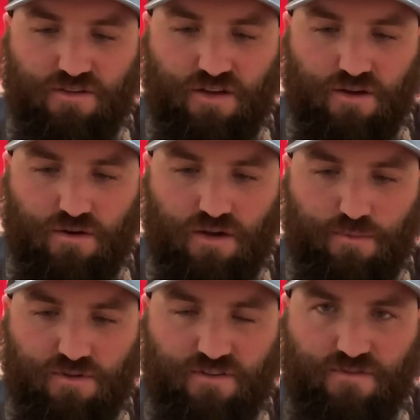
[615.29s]
you know, a
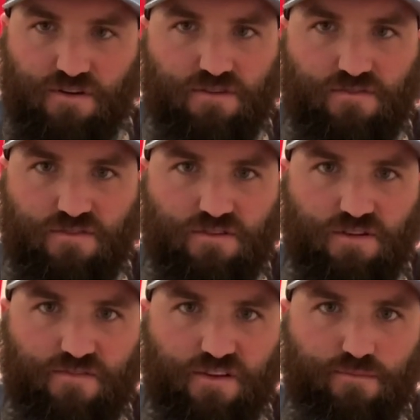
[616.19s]
couple of different,
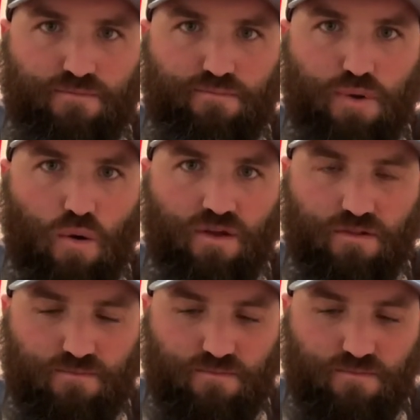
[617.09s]
if you poke it